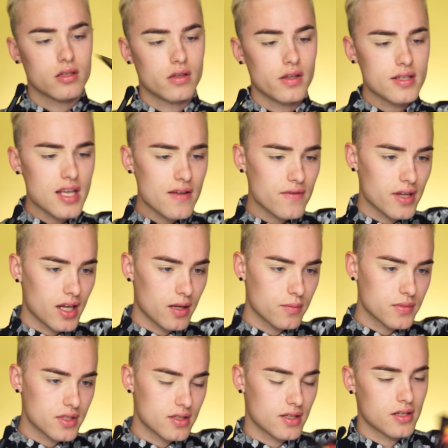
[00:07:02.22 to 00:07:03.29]
Do these have
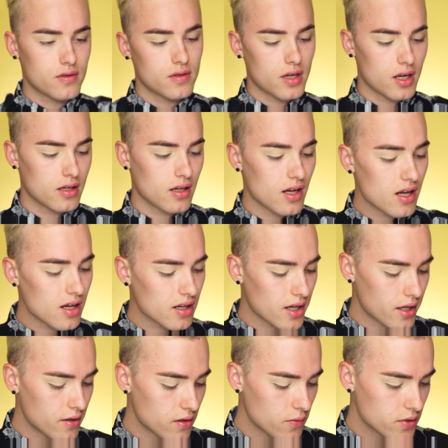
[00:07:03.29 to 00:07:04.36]
names? They do not. I
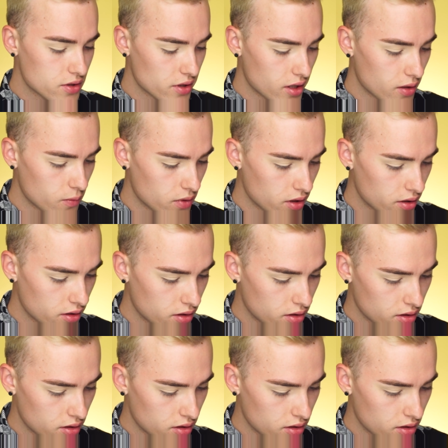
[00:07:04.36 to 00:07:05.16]
don't know which shade I want.